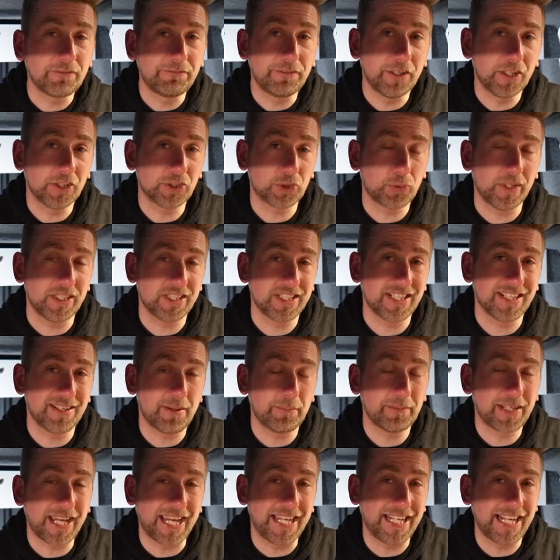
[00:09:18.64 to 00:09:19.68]
first question
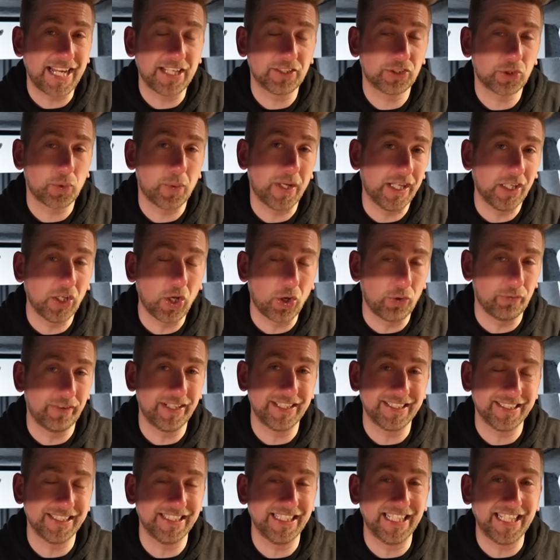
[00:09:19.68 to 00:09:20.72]
I'm getting asked quite a lot
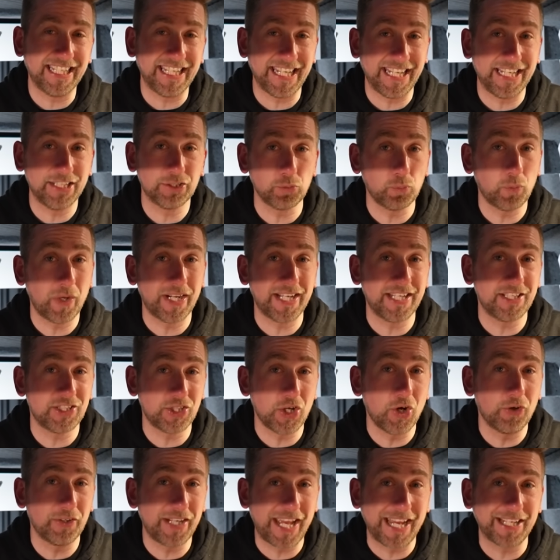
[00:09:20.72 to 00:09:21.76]
recently is, when is
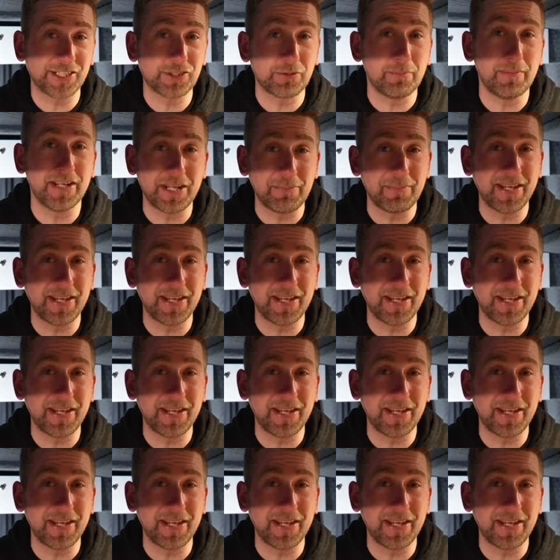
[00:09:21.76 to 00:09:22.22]
your next mini